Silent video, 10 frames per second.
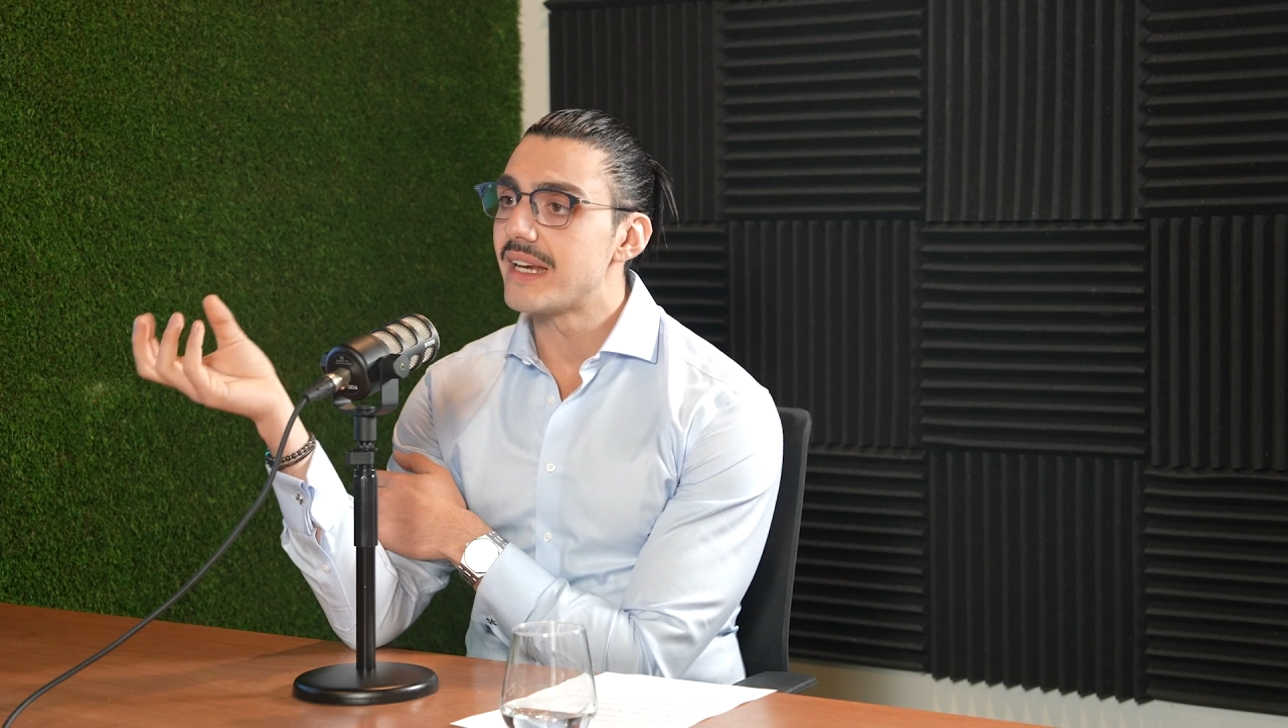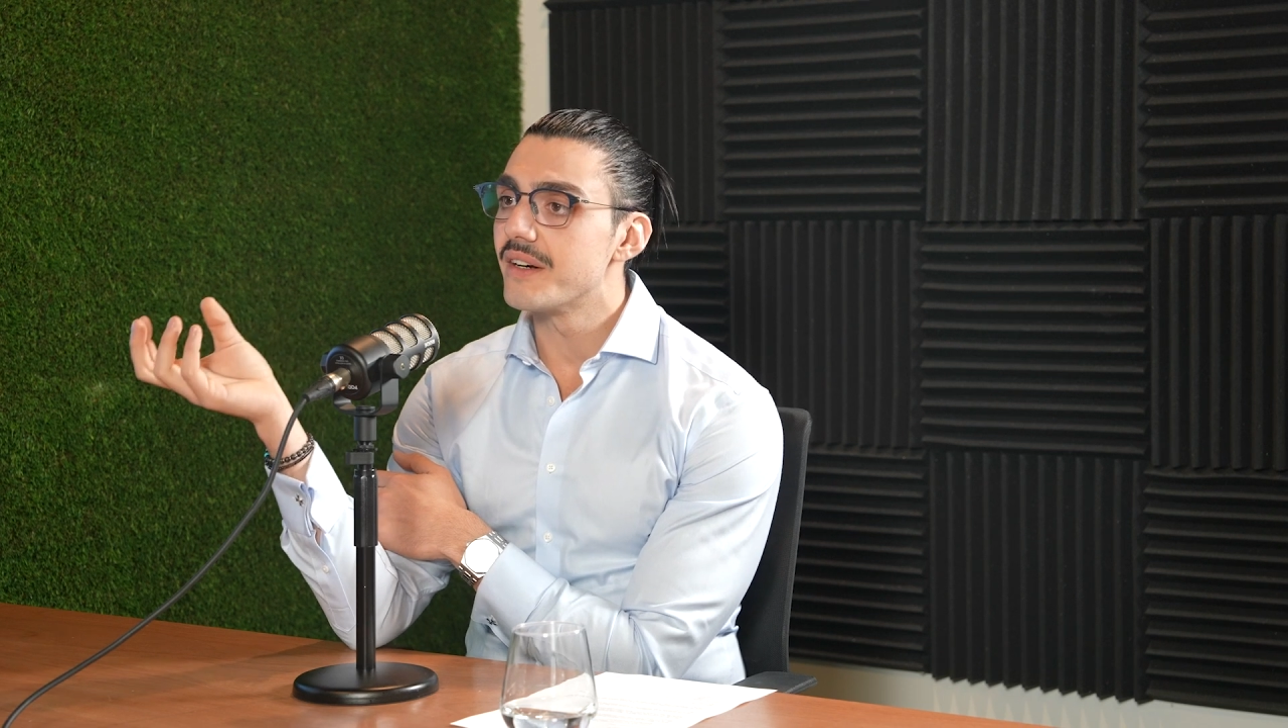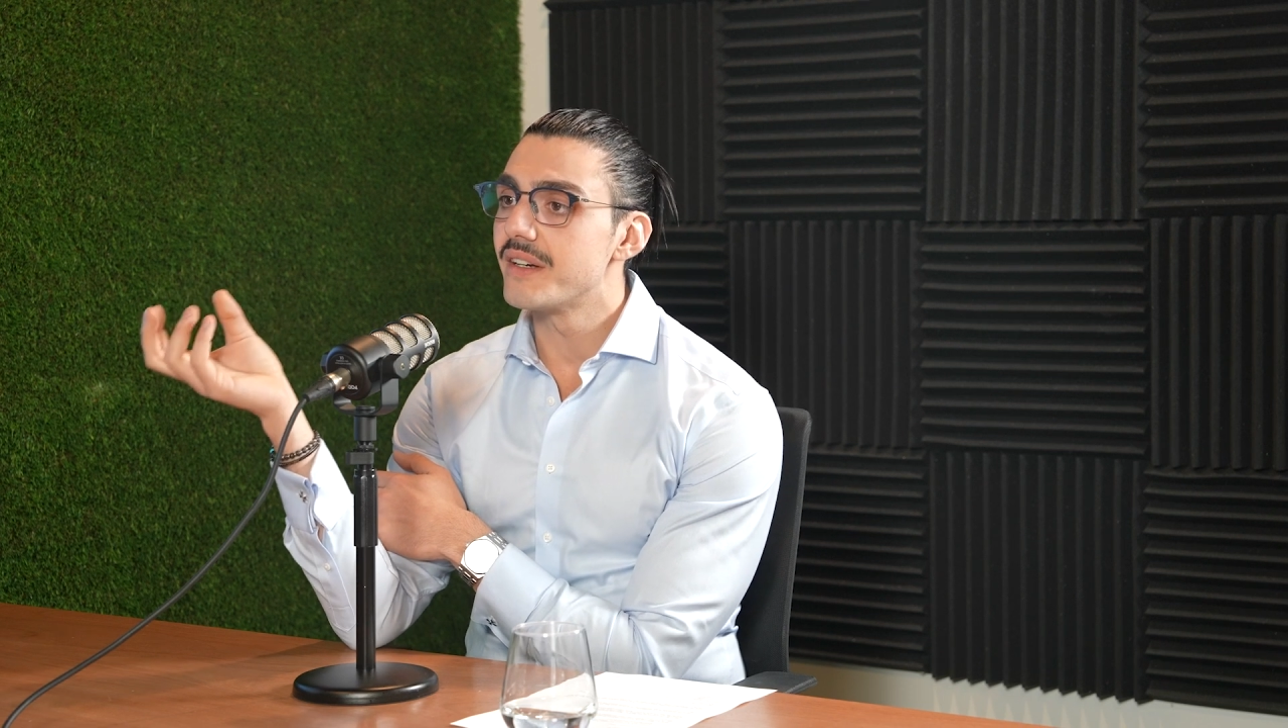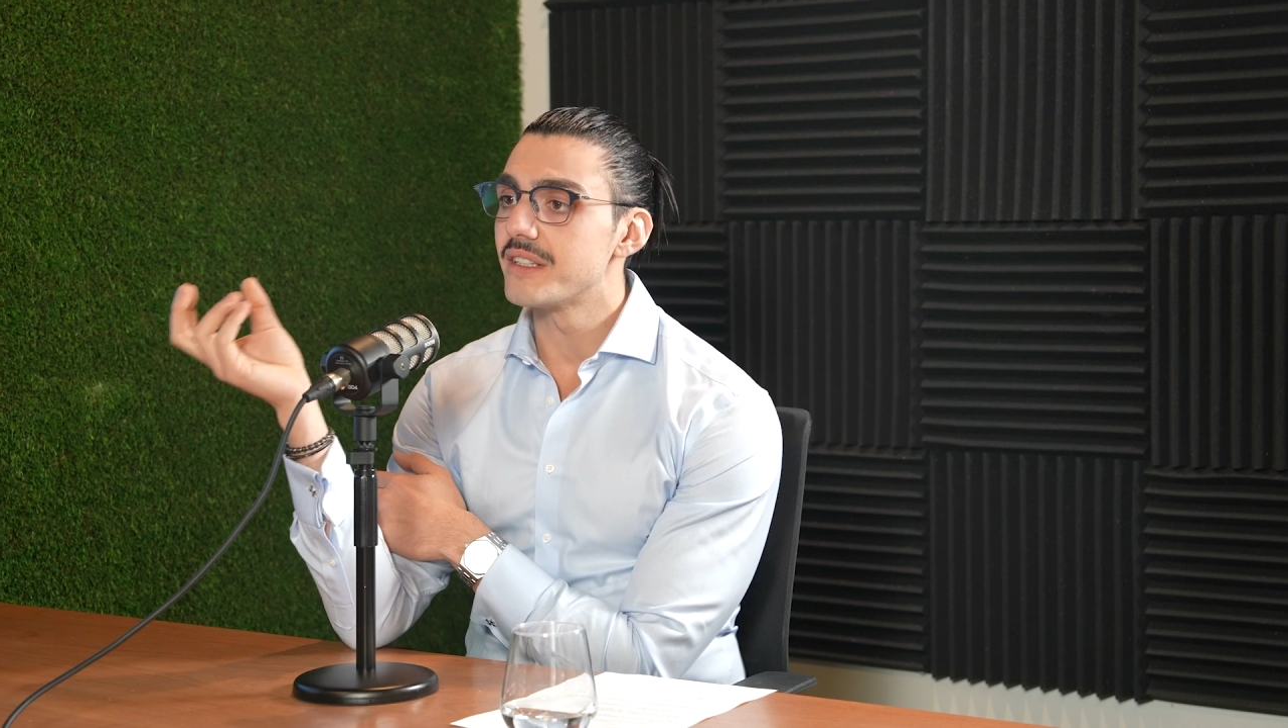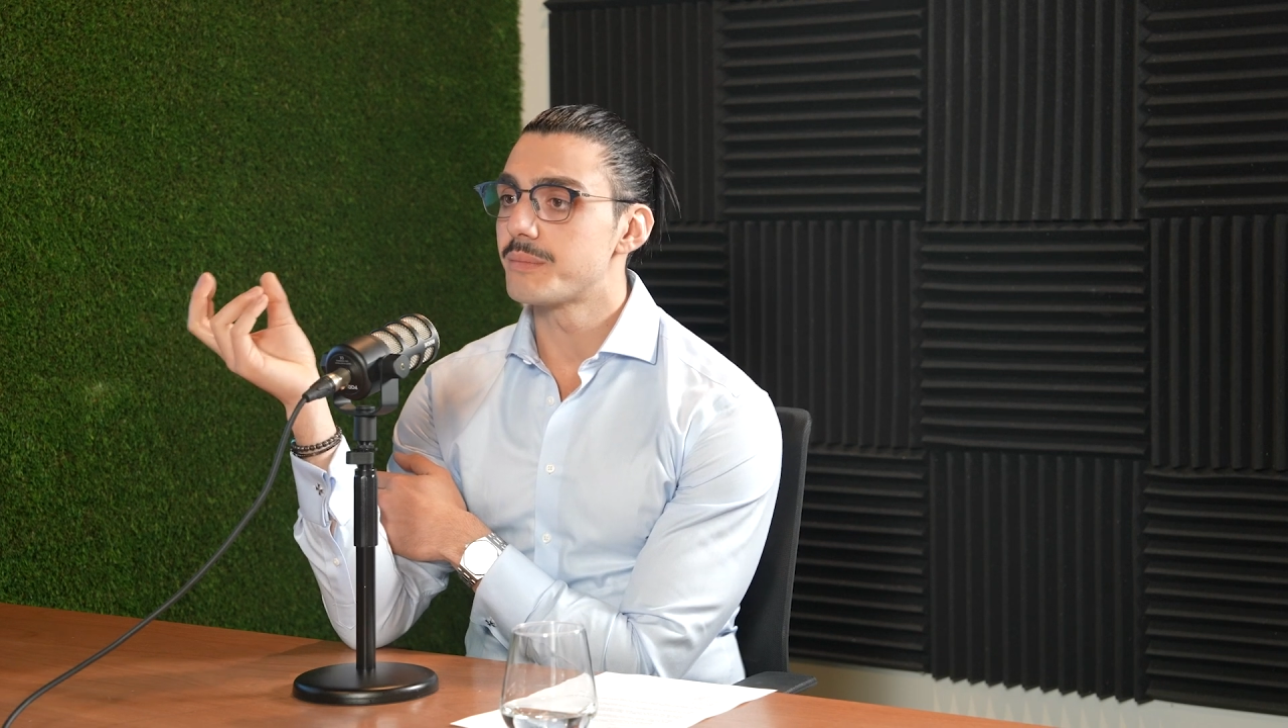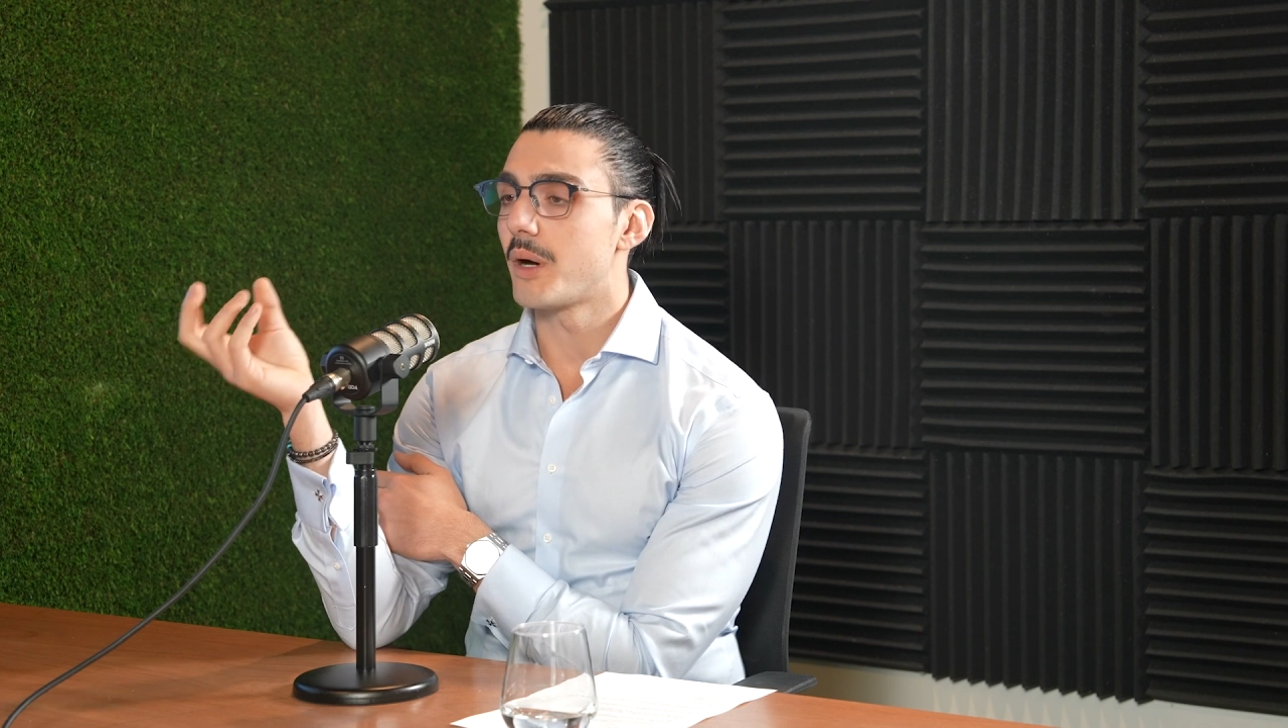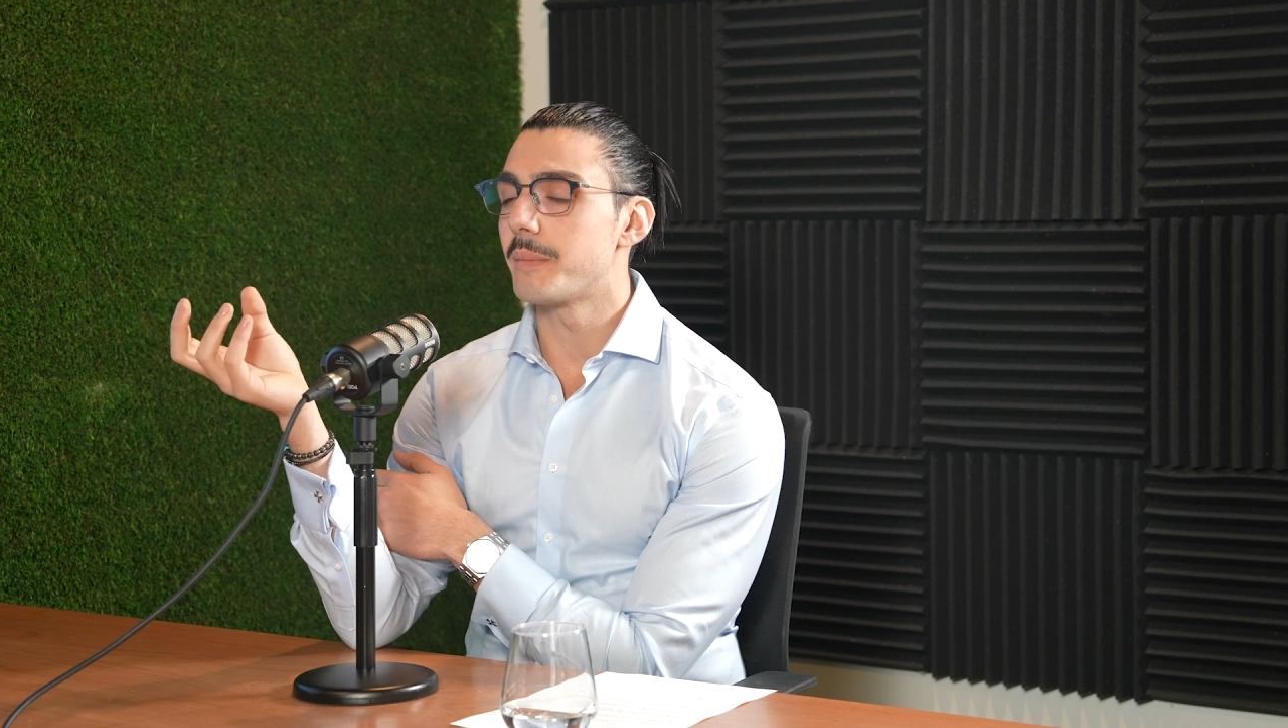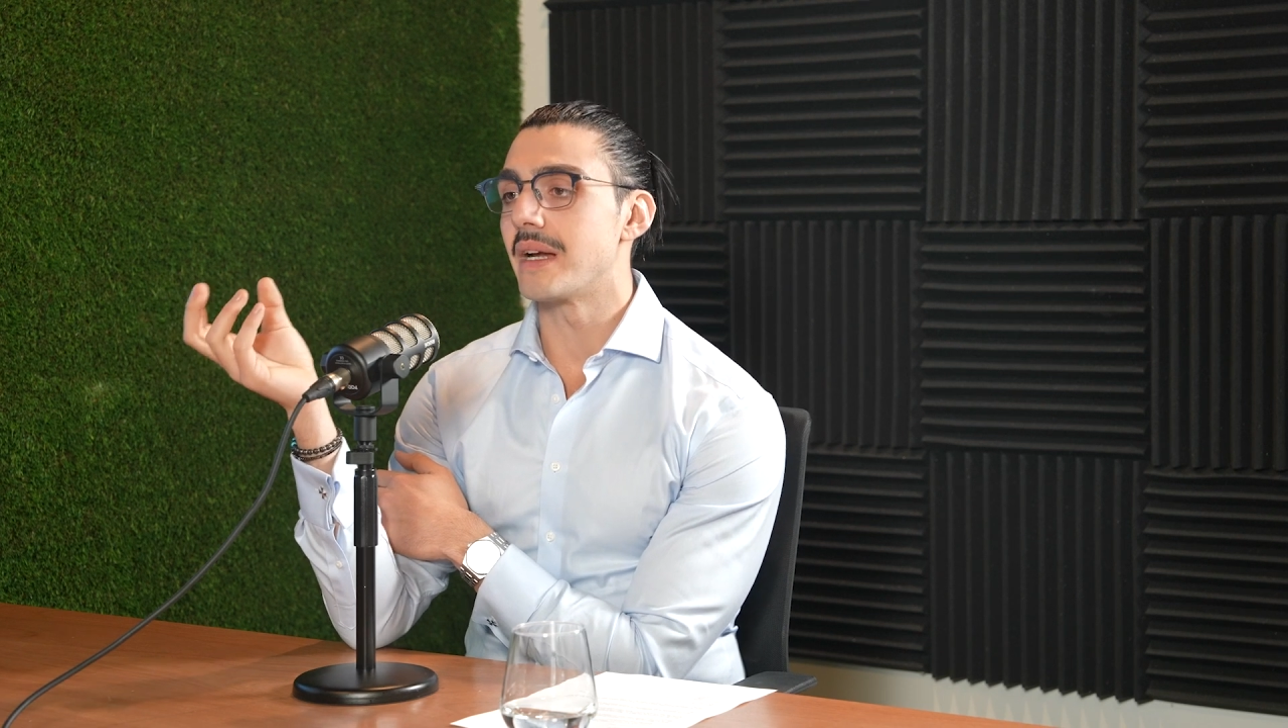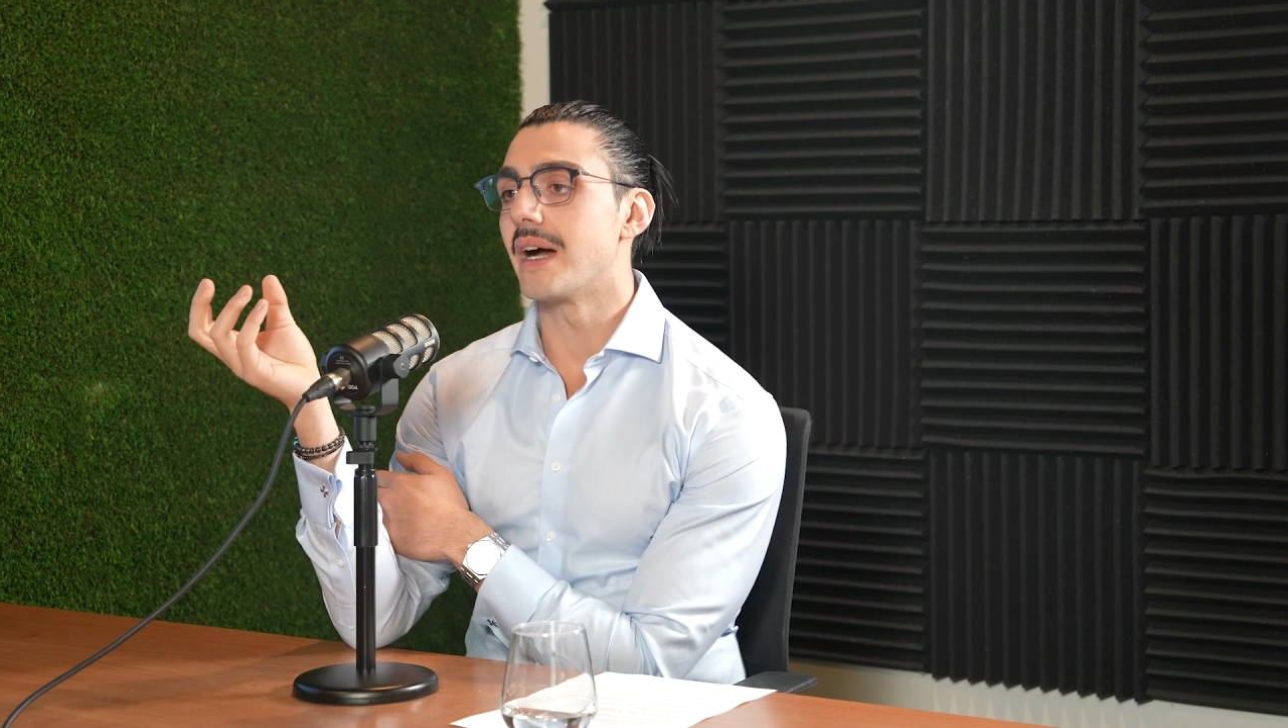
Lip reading: areas popping